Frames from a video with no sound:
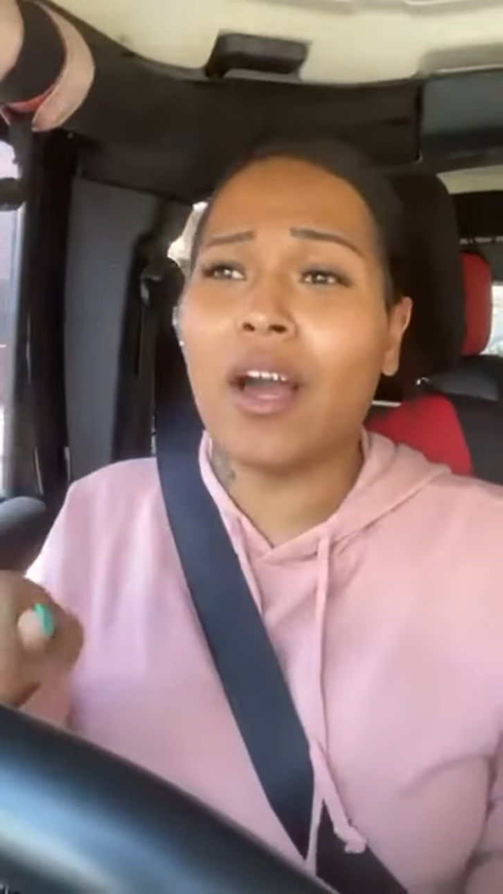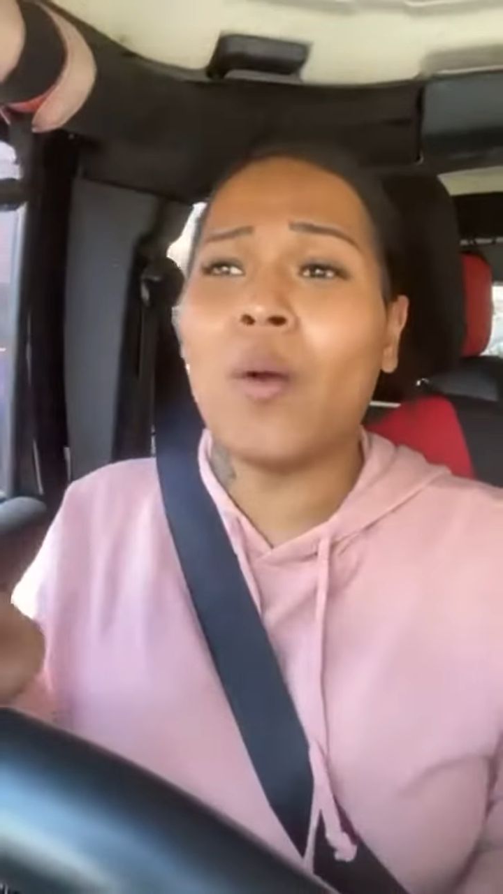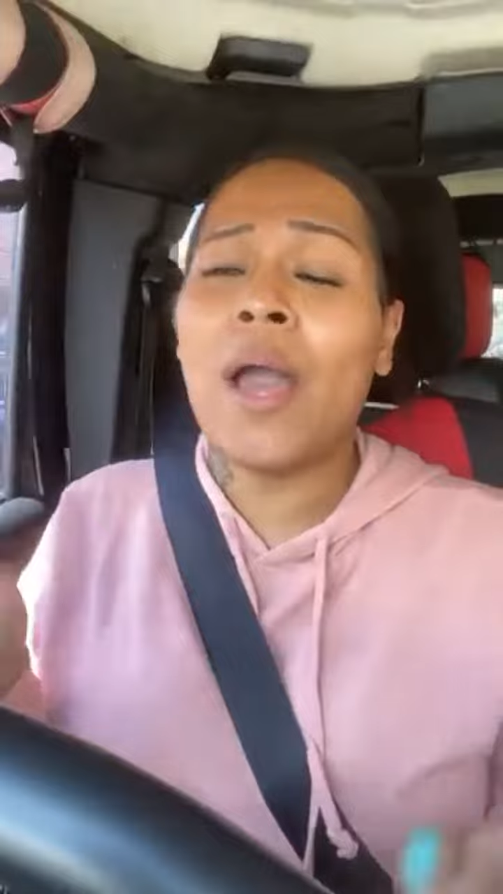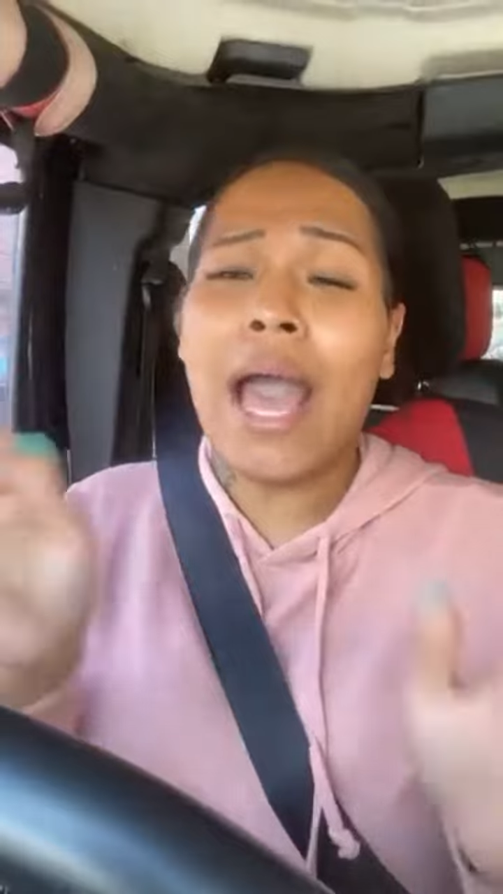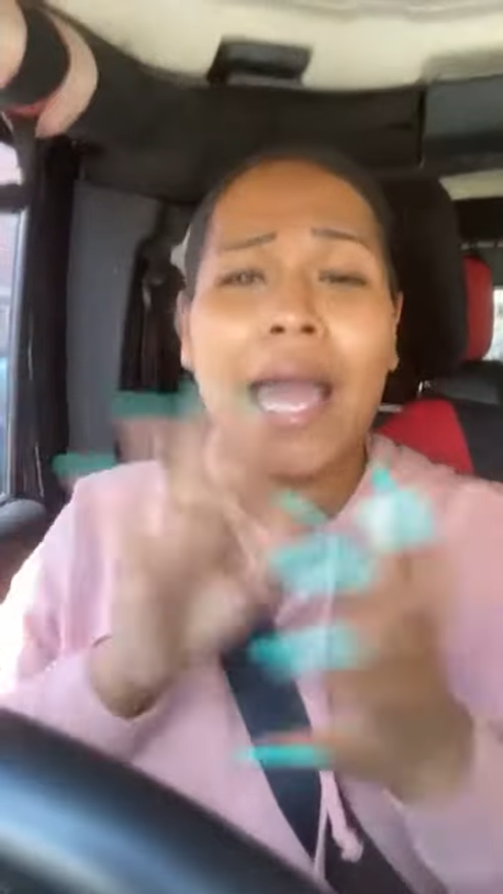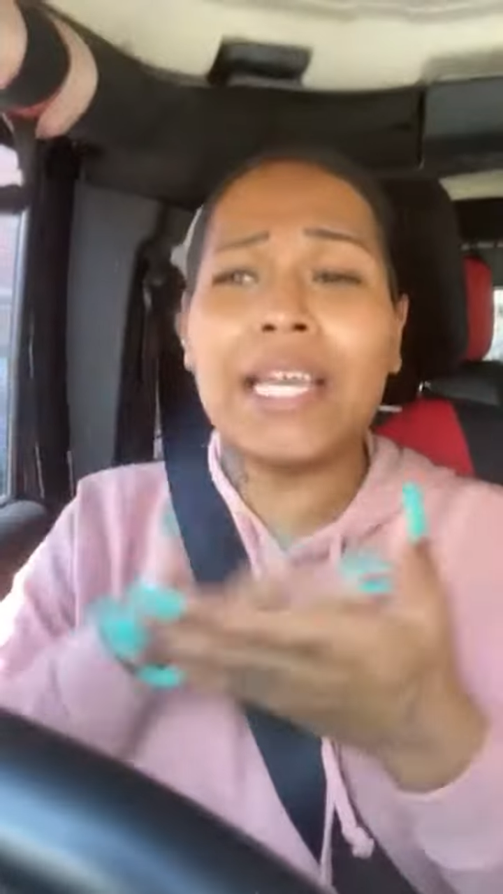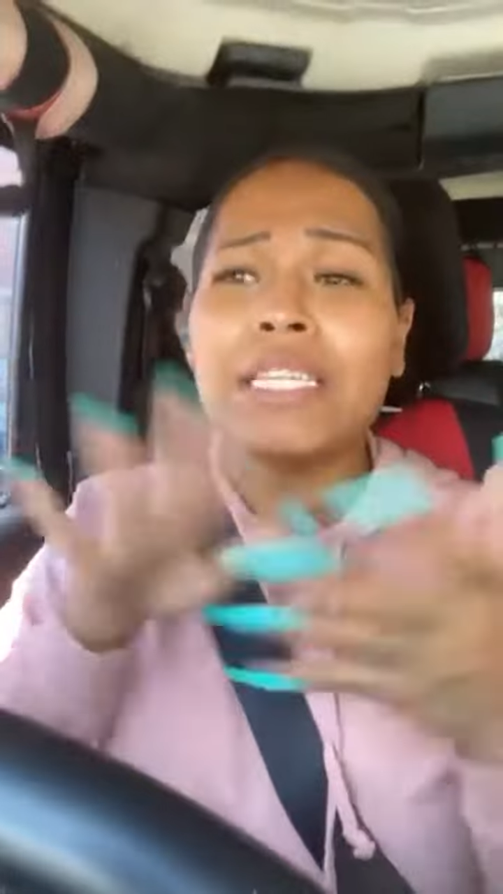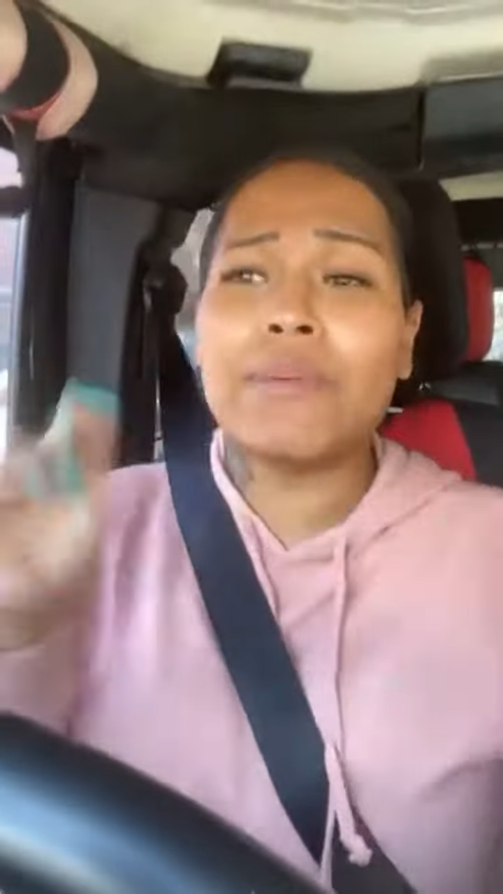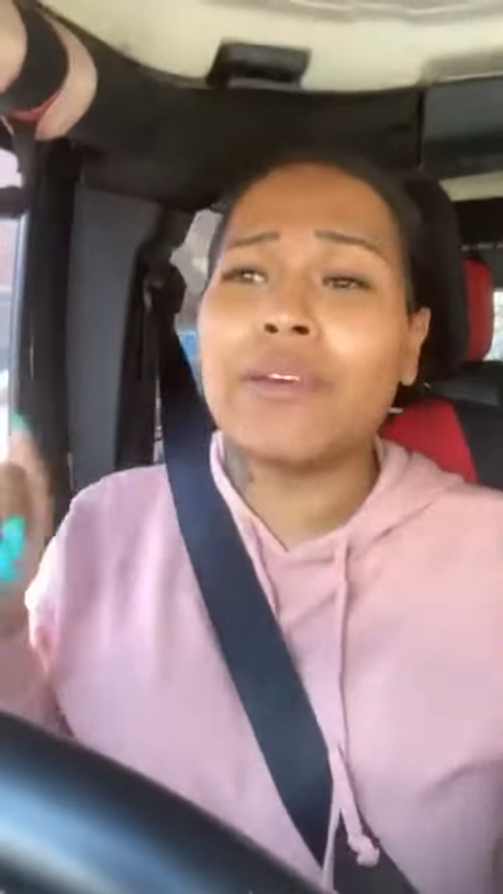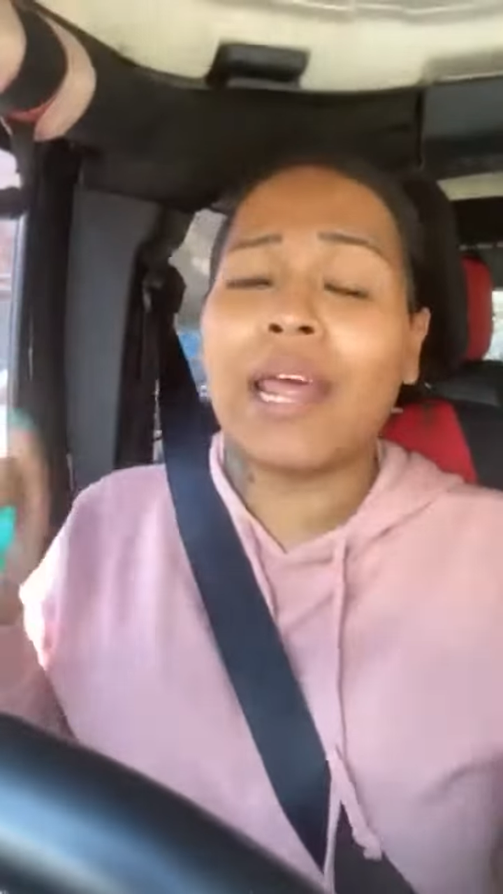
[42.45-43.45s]
I didn't speak on
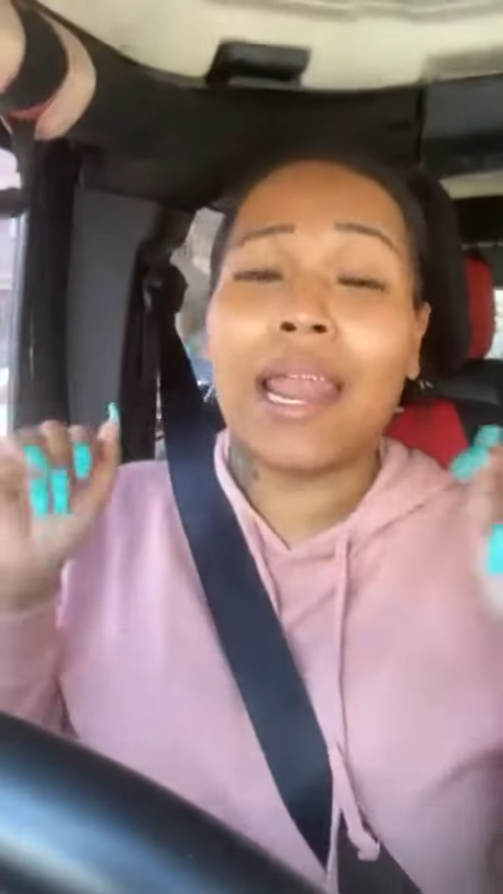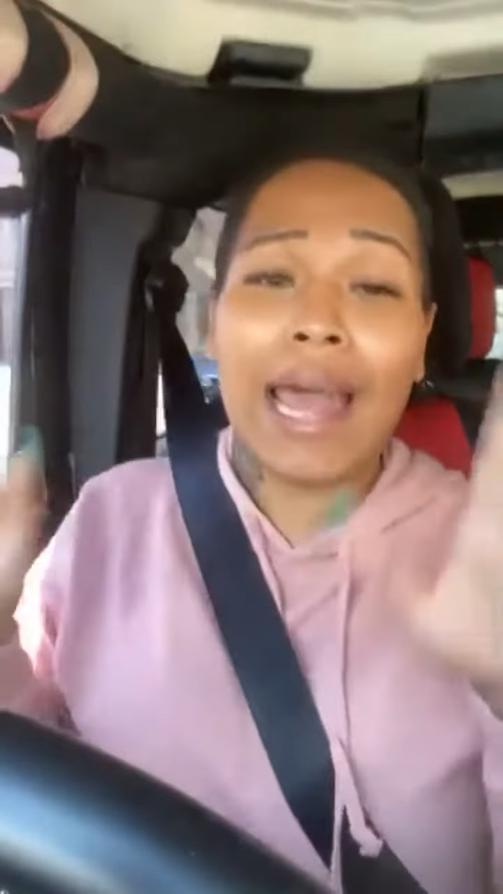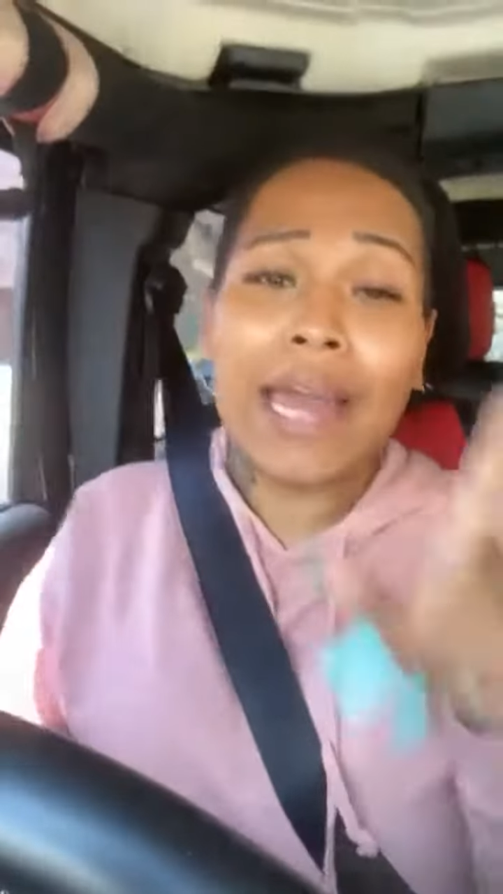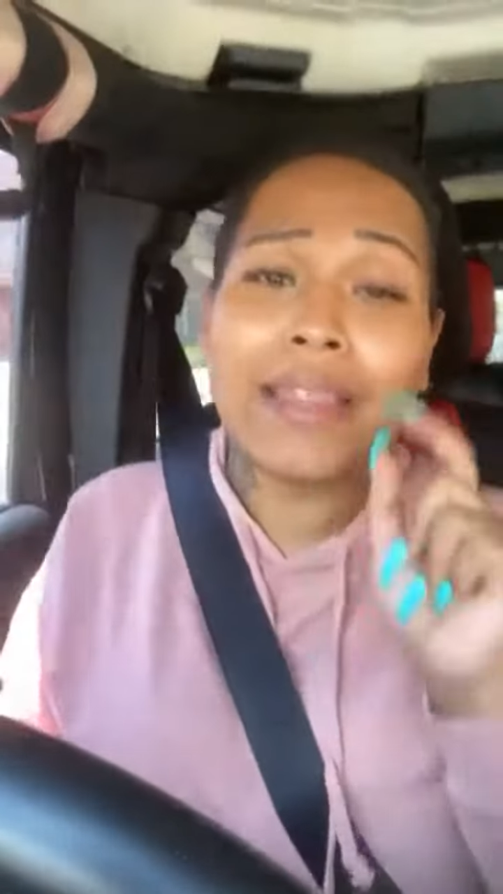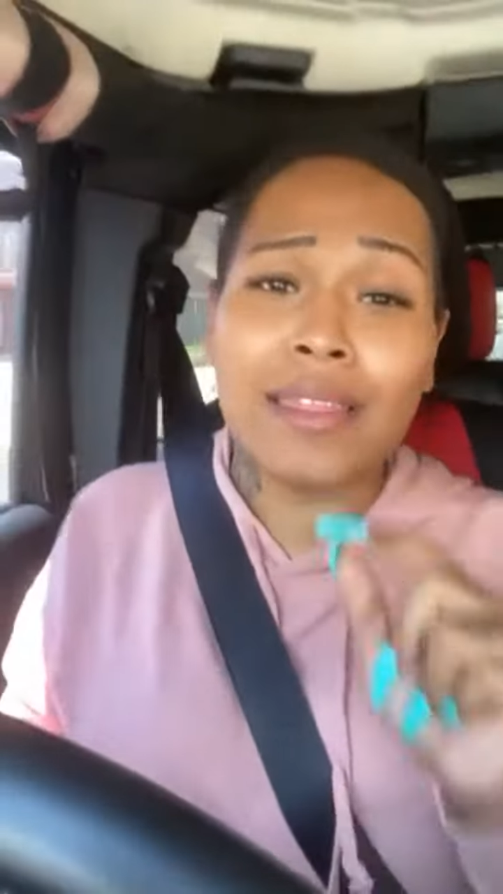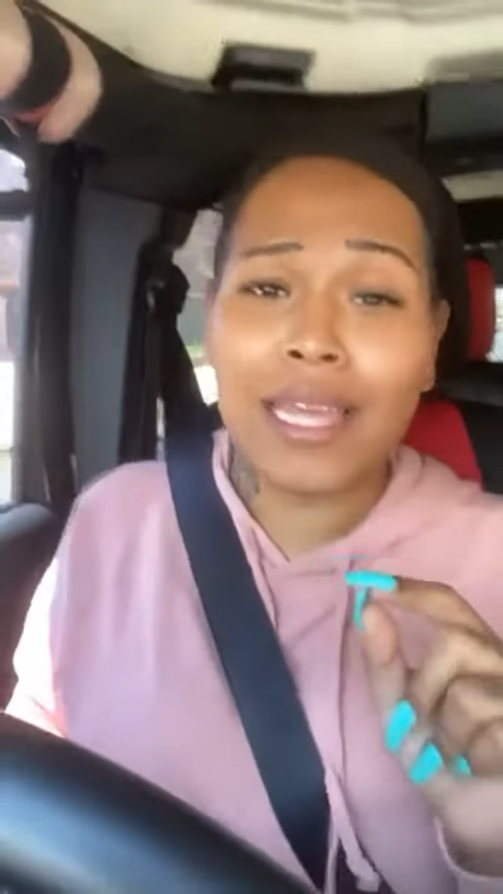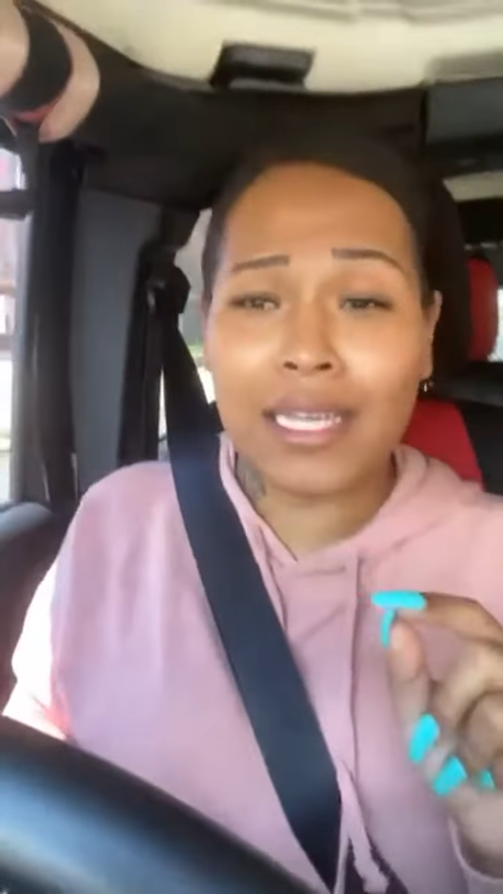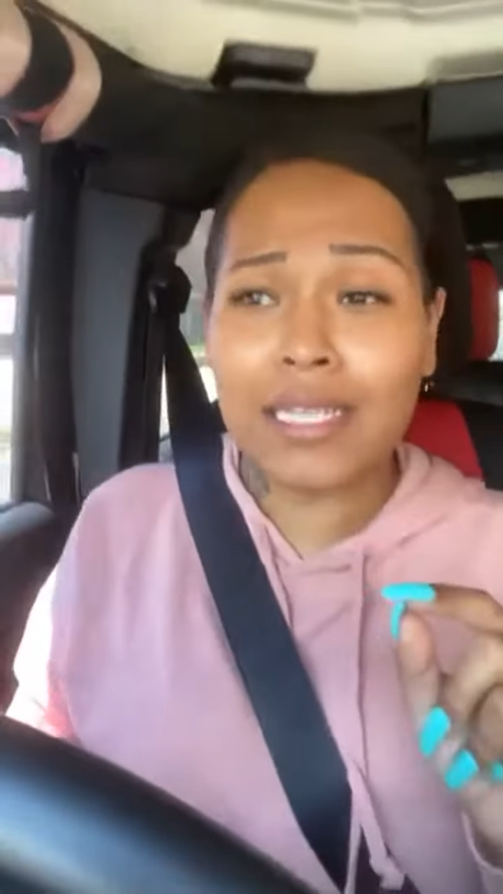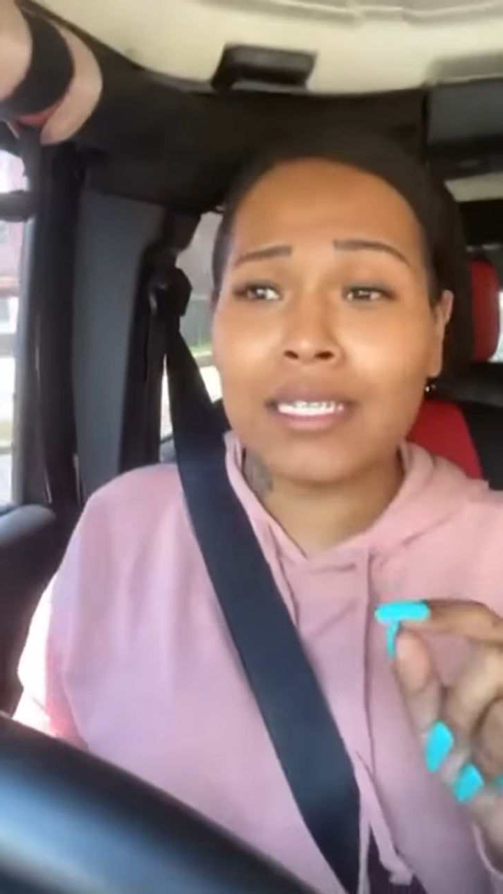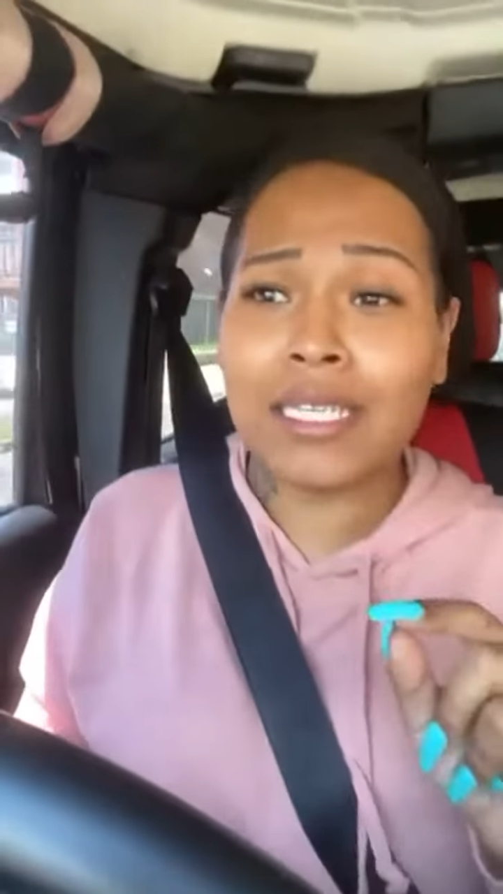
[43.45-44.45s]
a lot of things,
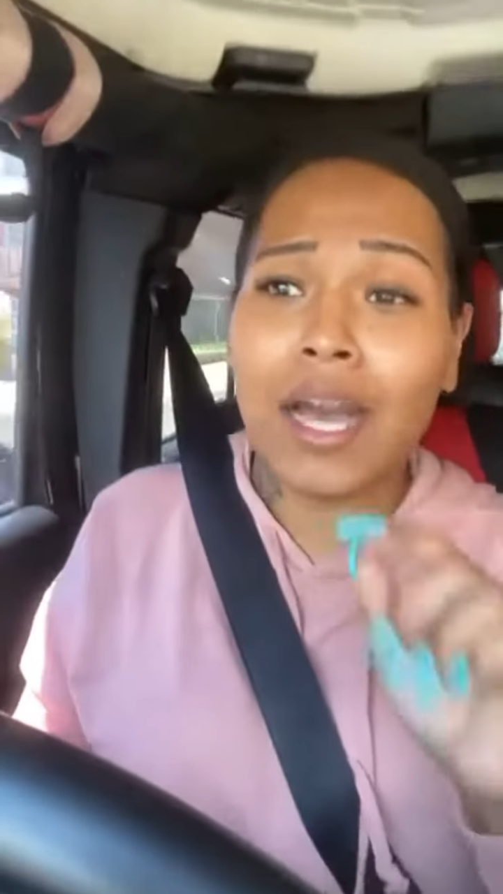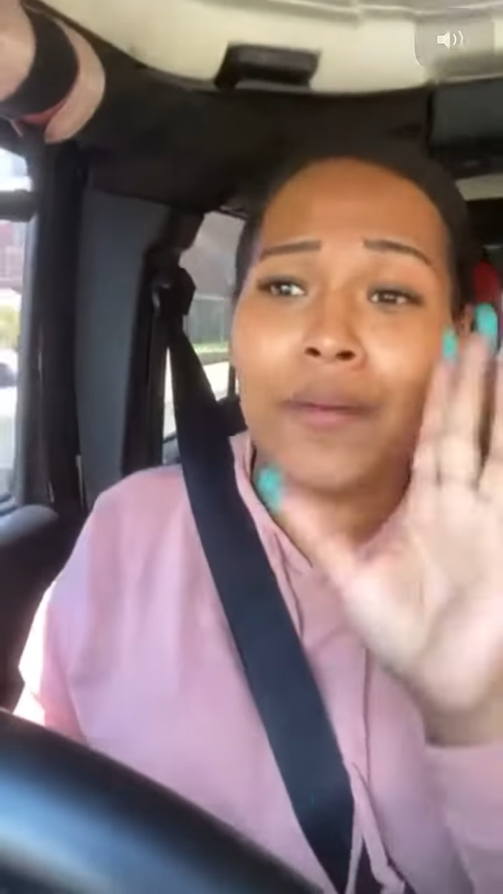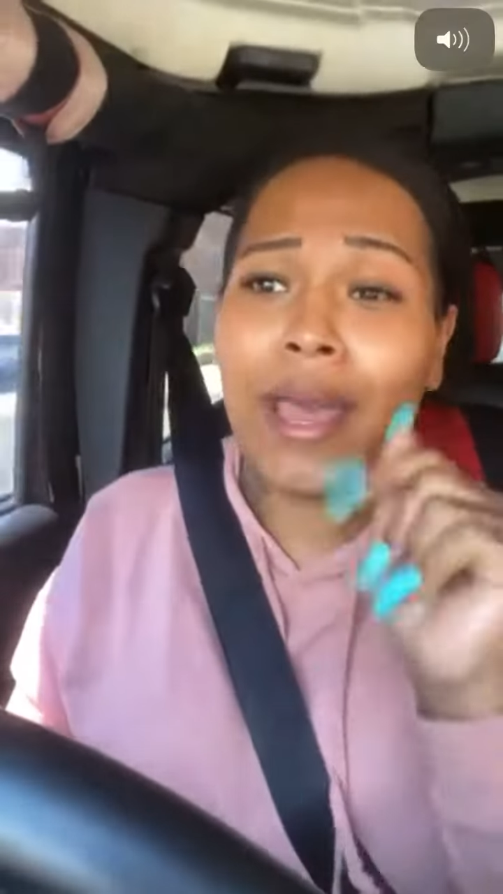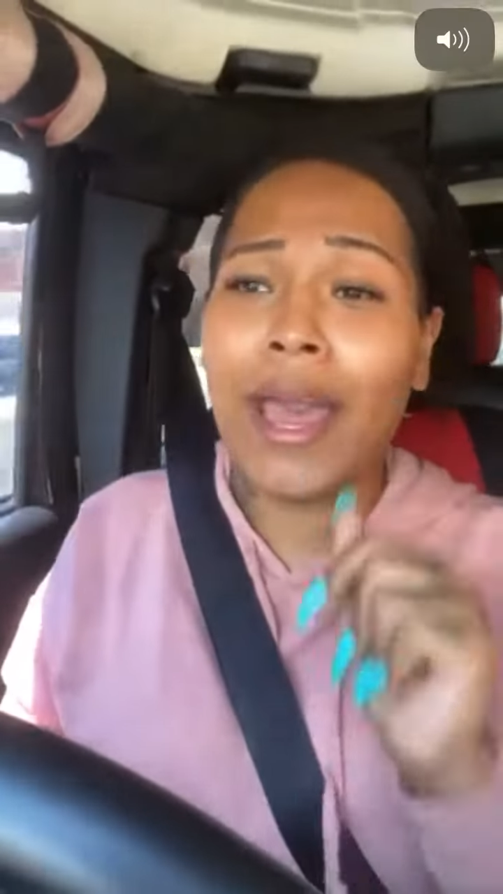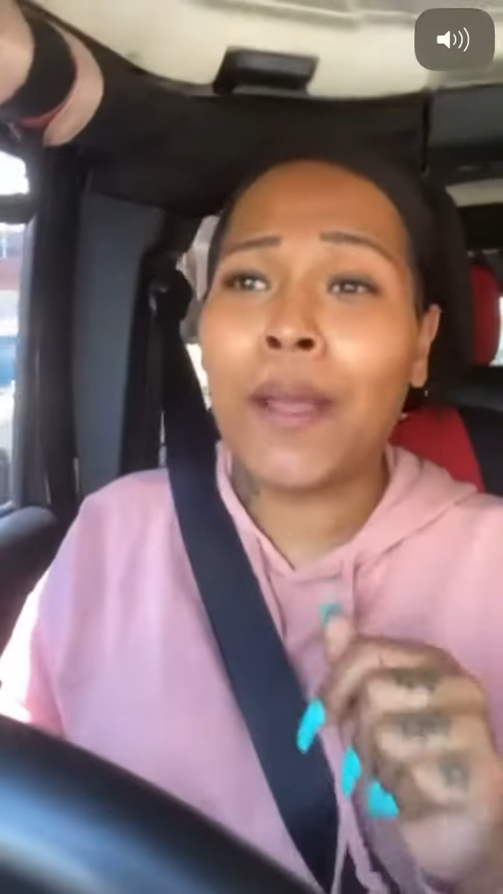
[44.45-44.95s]
okay?